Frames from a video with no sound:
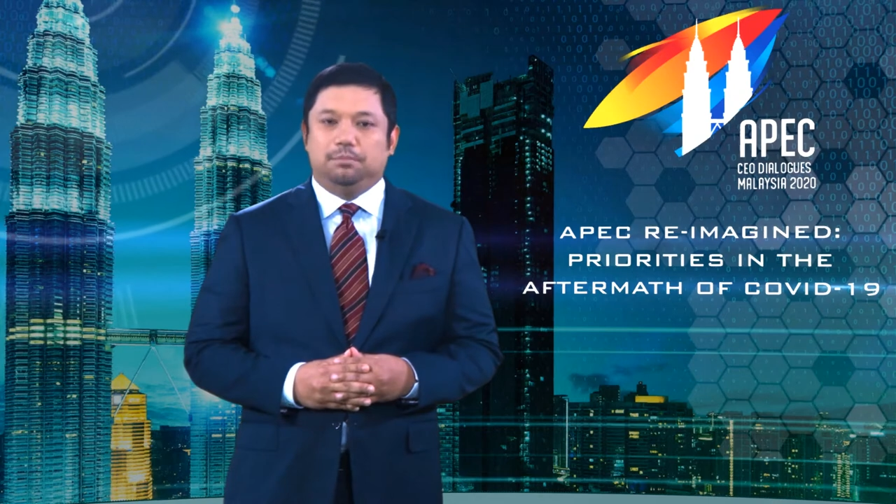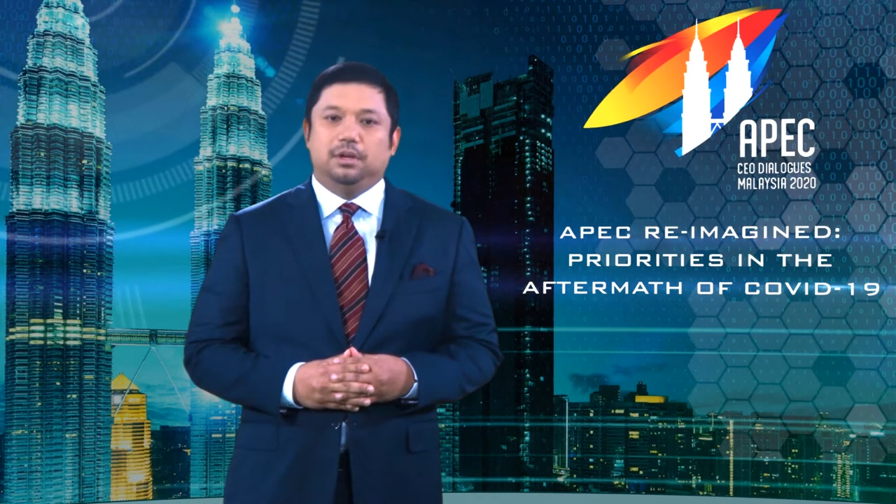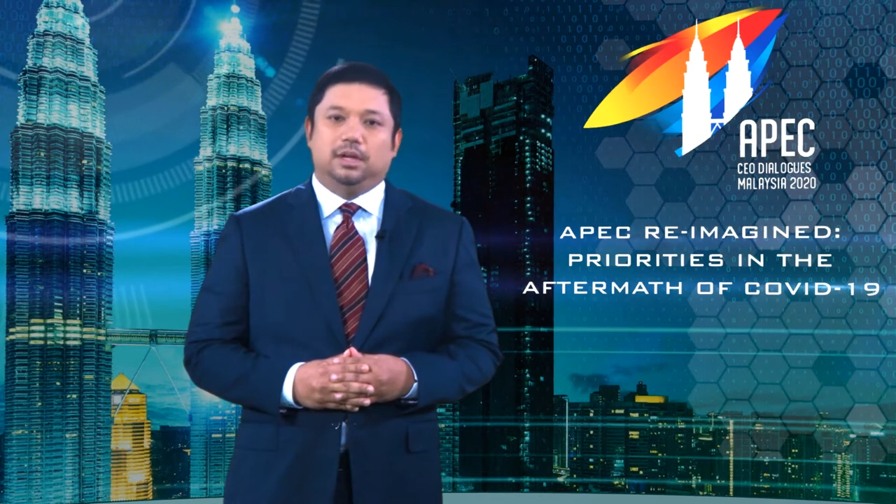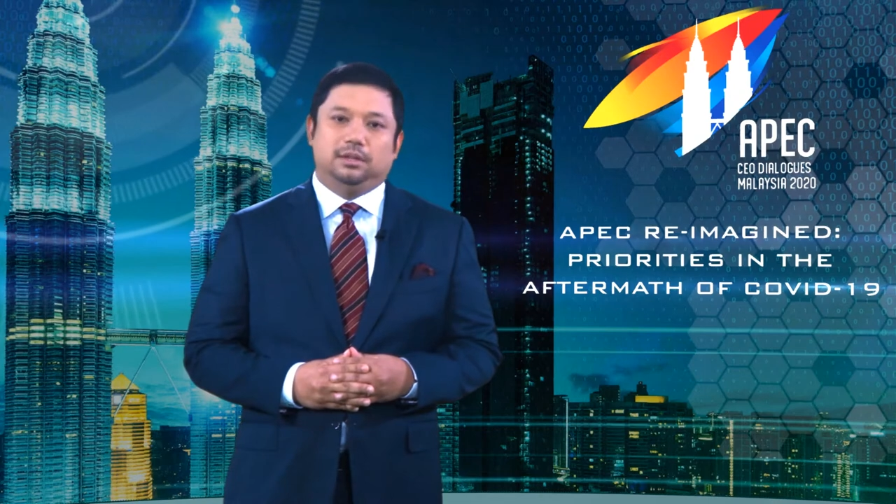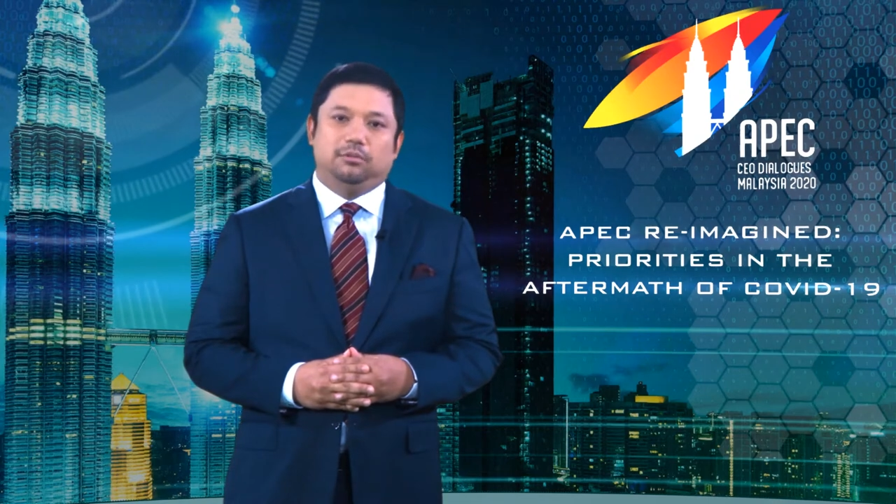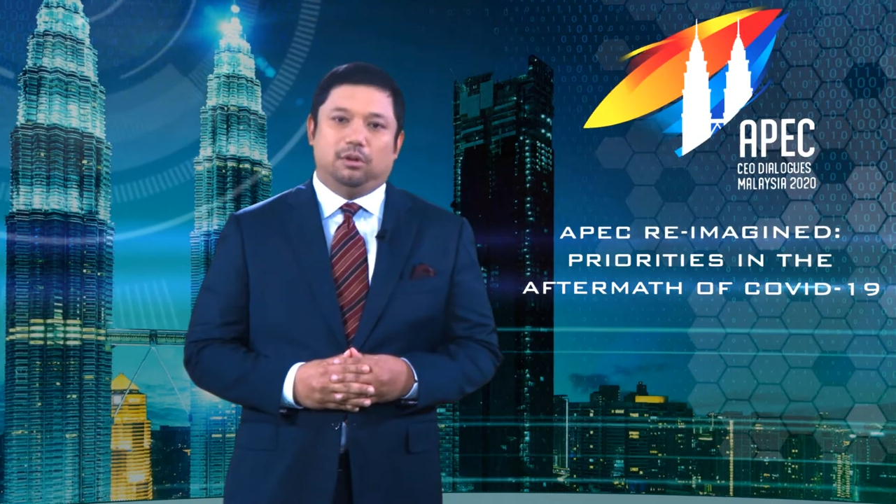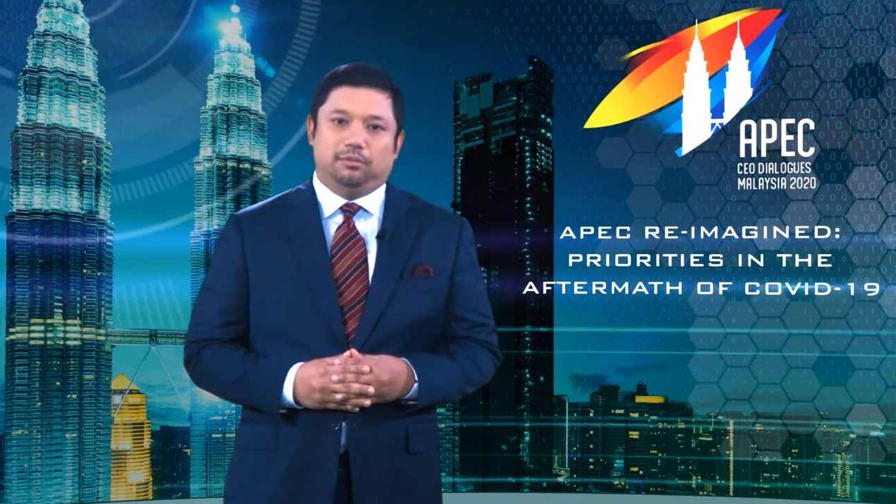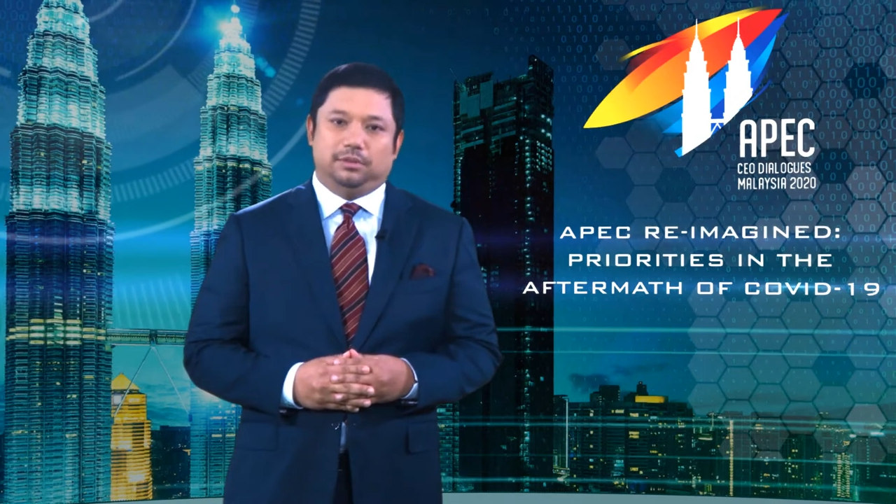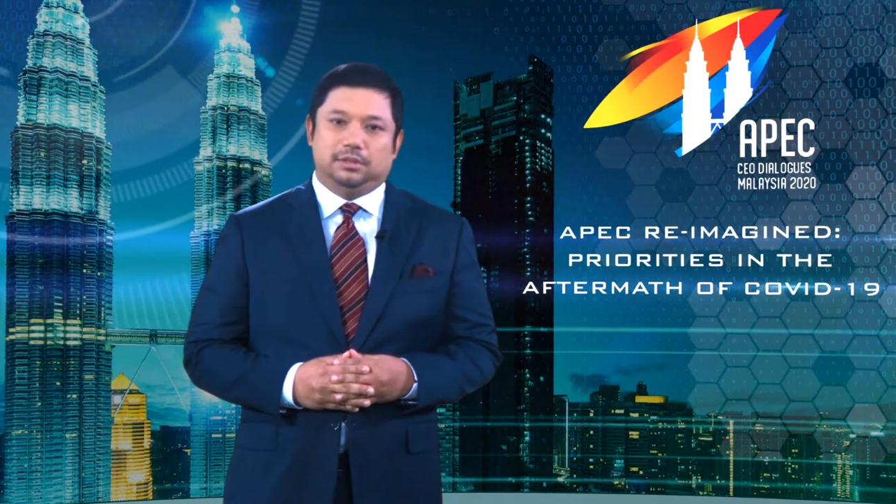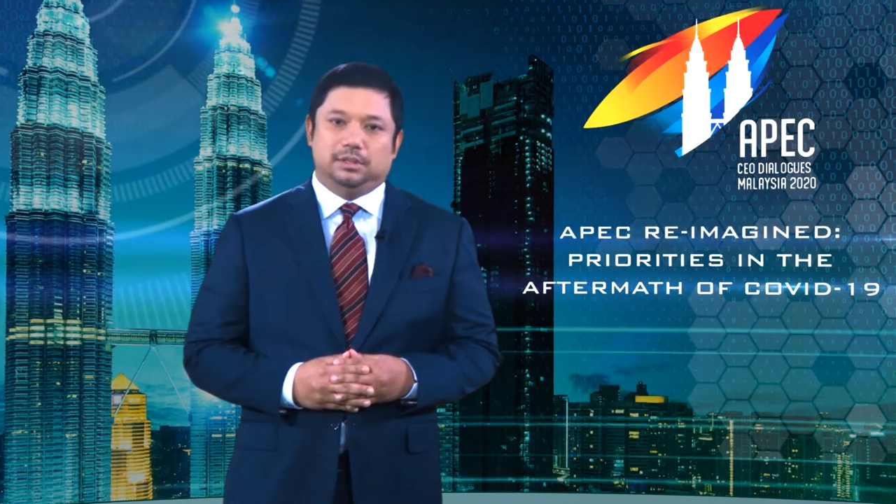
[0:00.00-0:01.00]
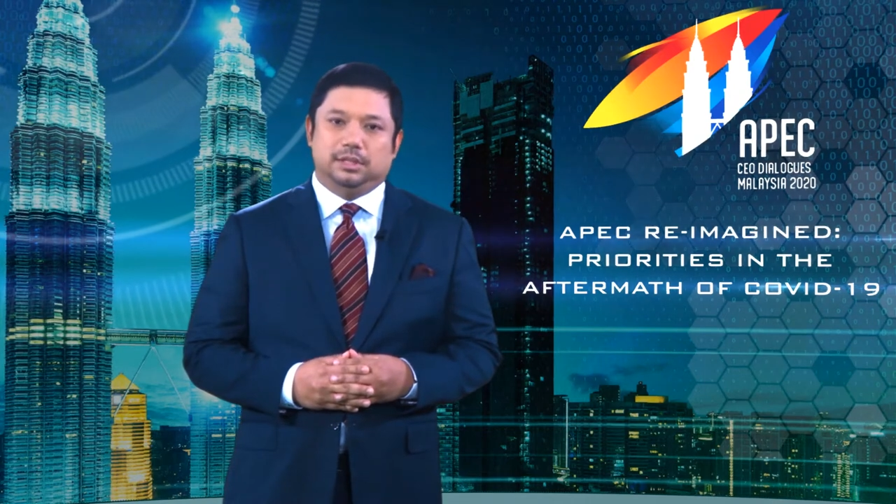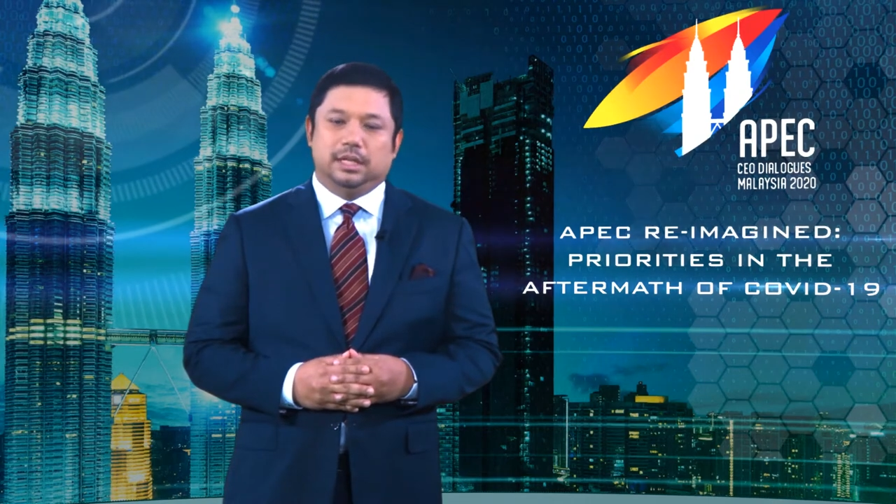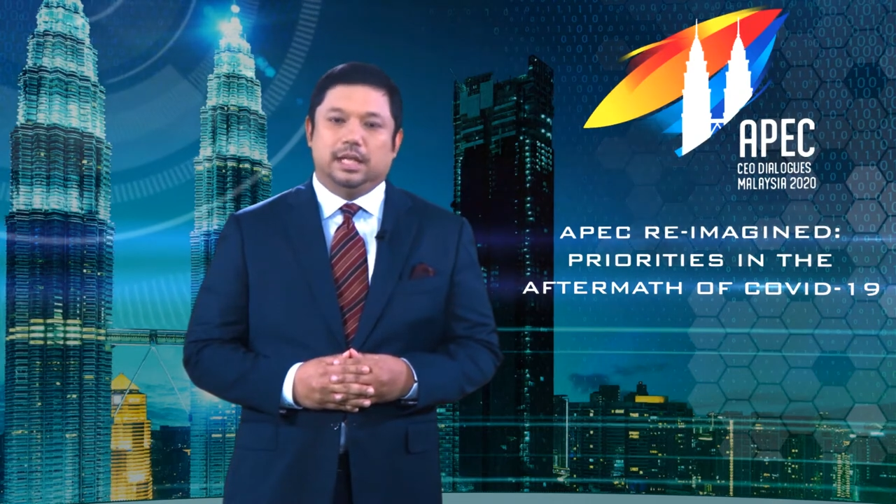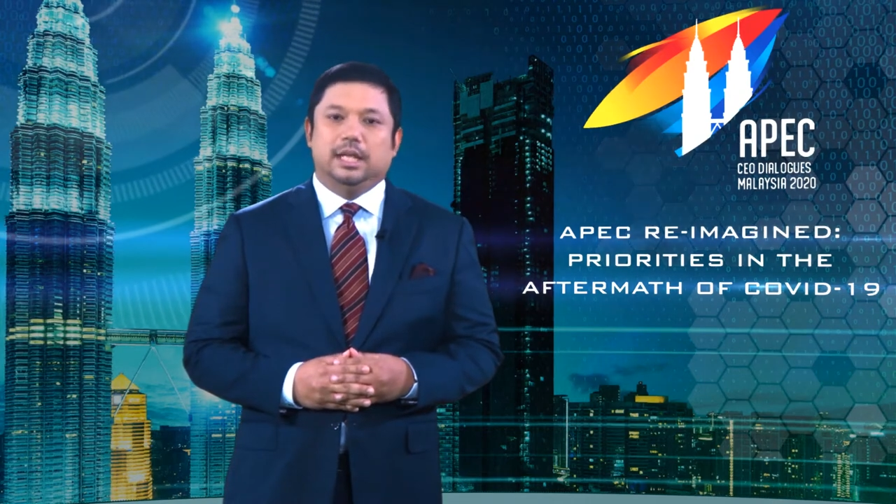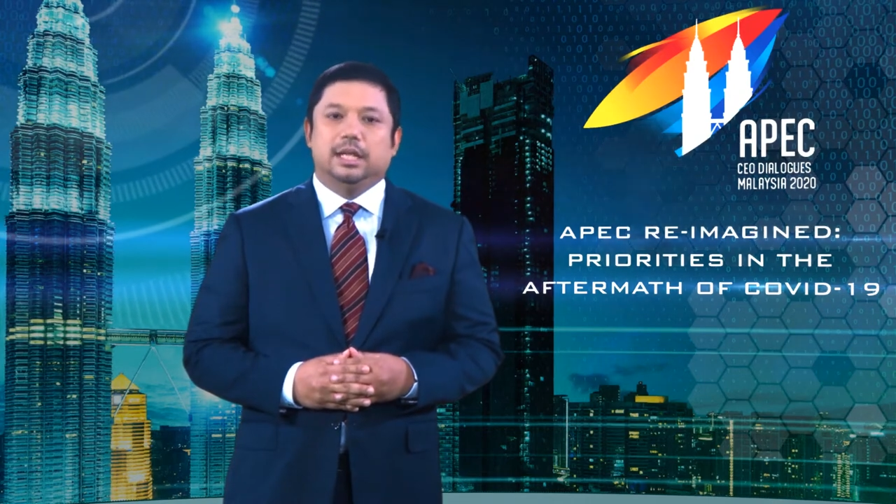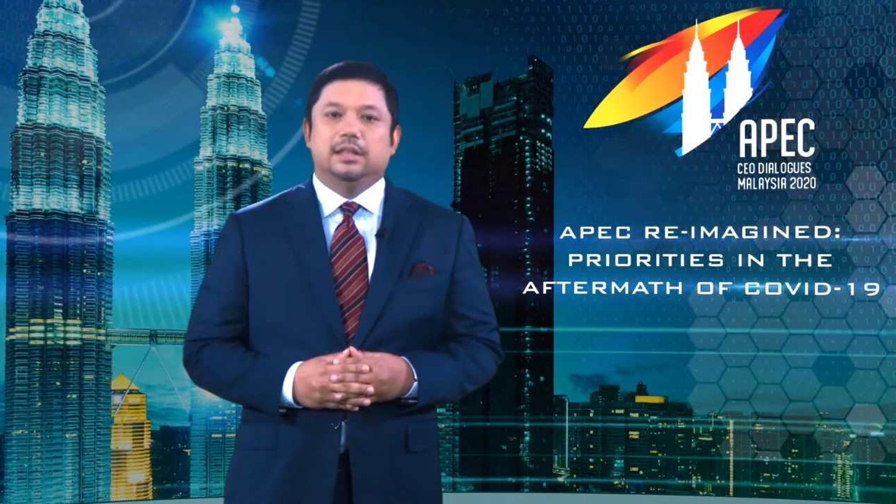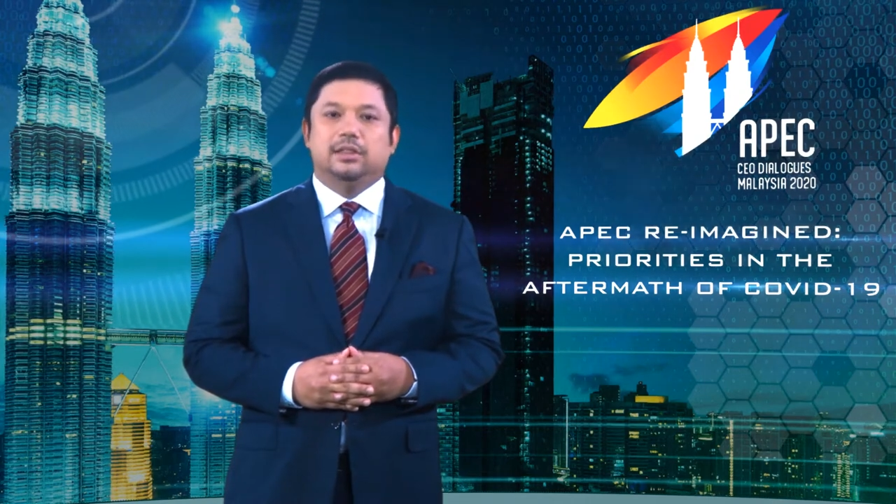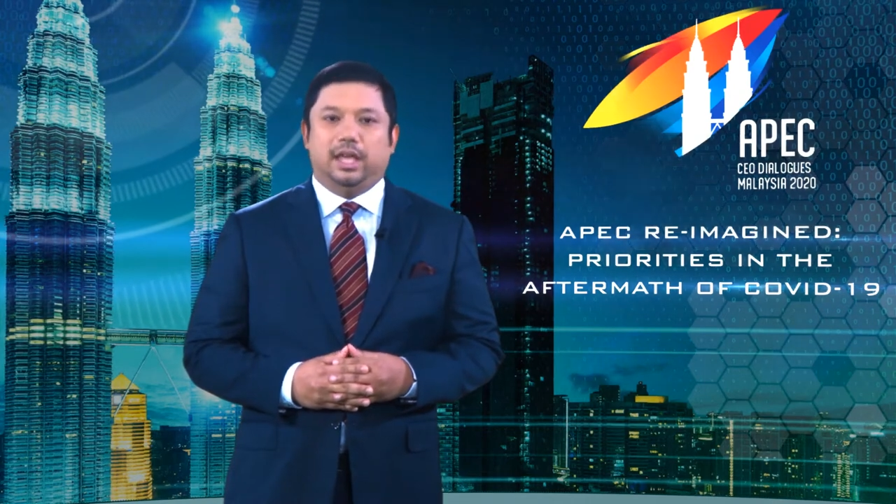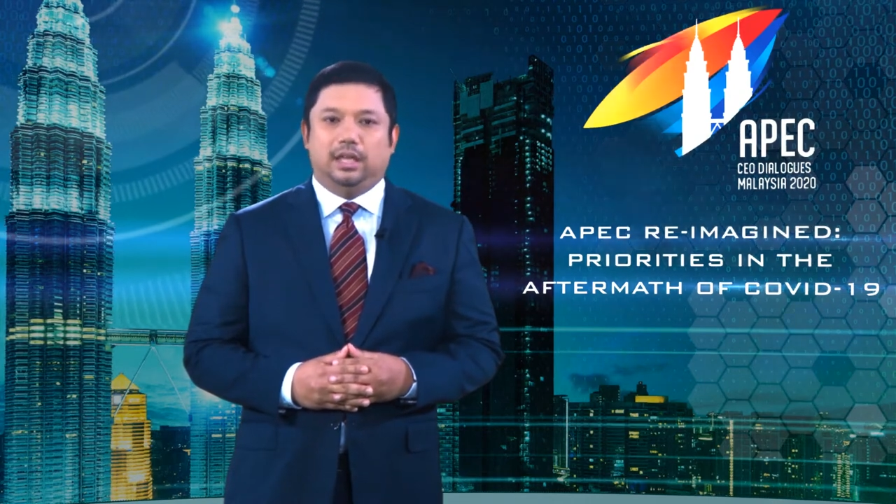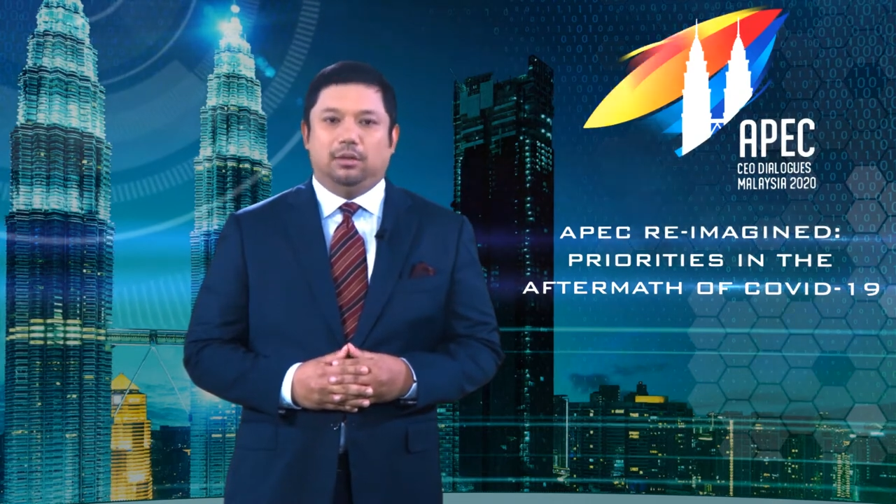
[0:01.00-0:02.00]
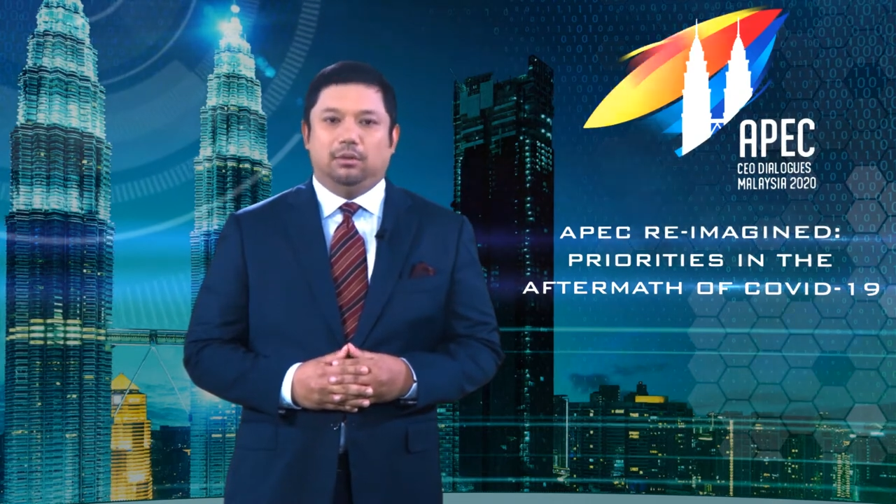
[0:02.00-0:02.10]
and productive conference. Thank